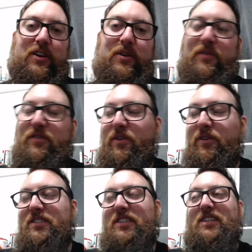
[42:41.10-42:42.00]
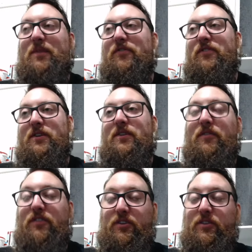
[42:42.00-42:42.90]
course, except for a few
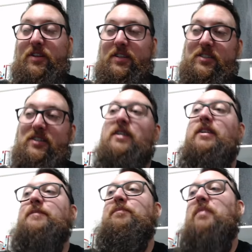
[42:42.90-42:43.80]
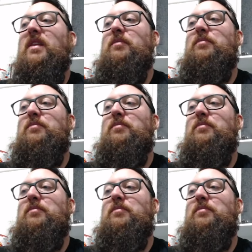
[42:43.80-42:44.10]
units. But